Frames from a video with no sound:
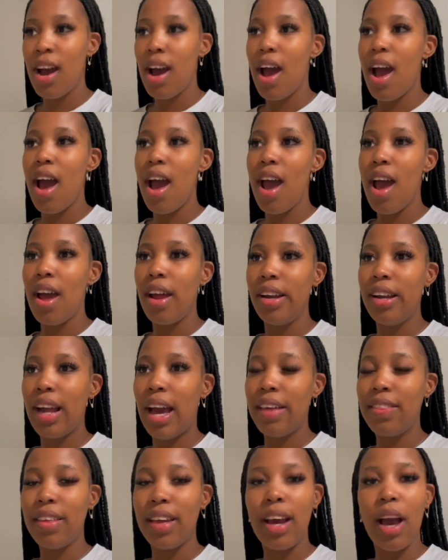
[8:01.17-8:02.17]
And
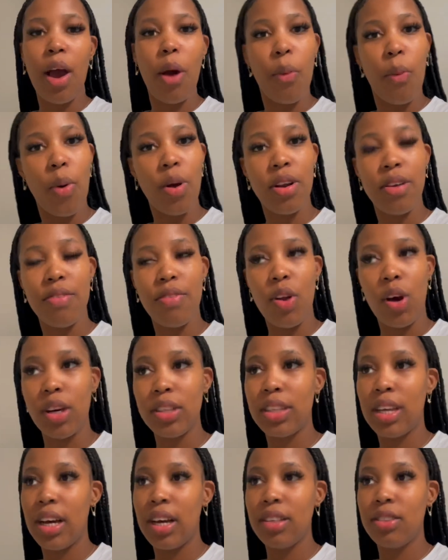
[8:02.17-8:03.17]
I think I want to
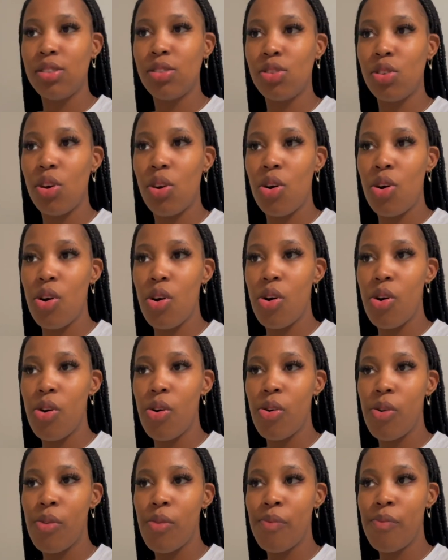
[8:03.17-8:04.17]
vlog that.
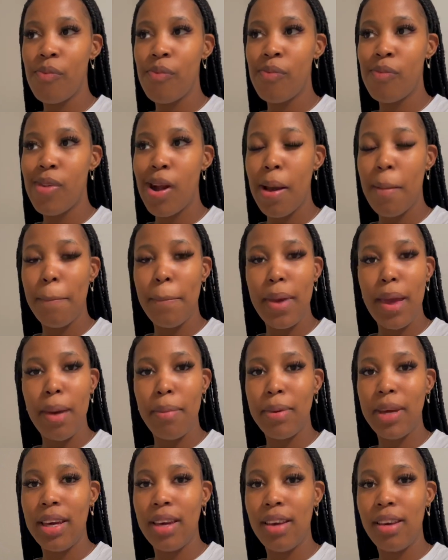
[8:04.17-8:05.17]
So
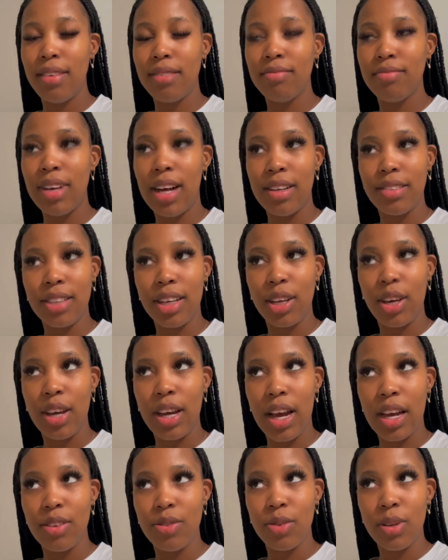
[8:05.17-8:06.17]
maybe I'll take you
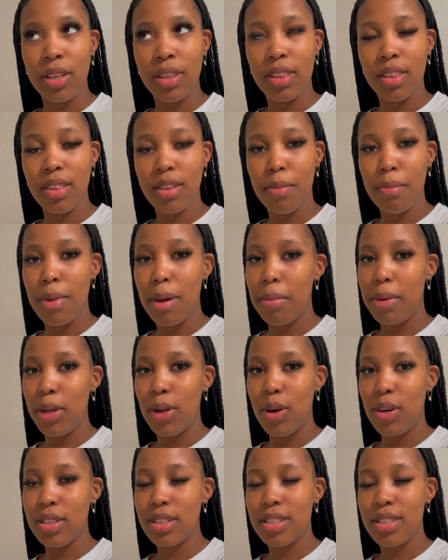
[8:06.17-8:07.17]
guys with, maybe
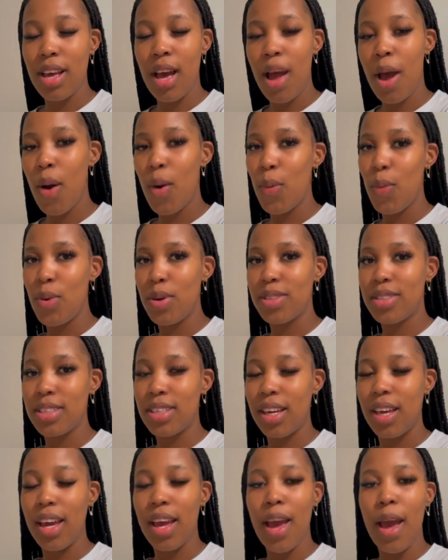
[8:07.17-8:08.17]
not, we'll
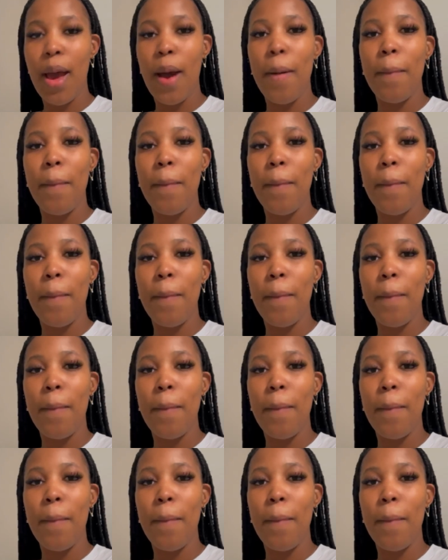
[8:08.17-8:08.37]
see.